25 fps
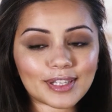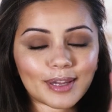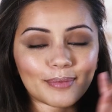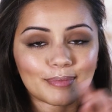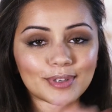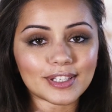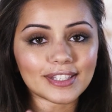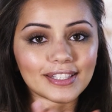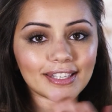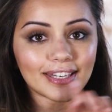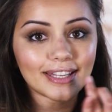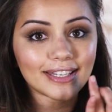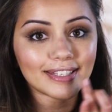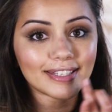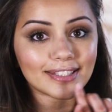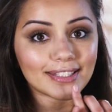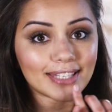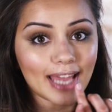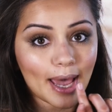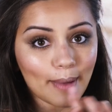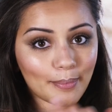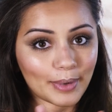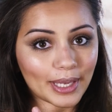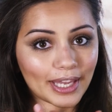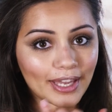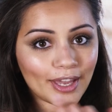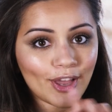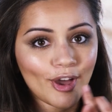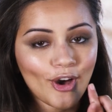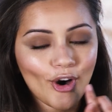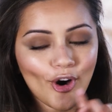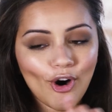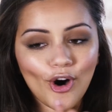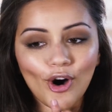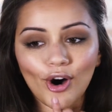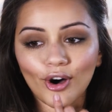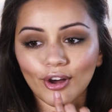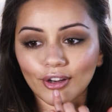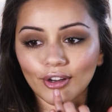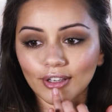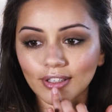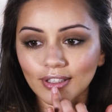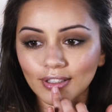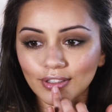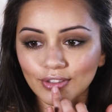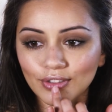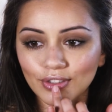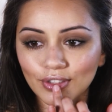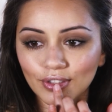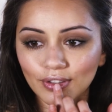I'm just going to dab it on
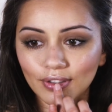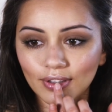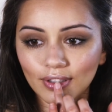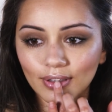to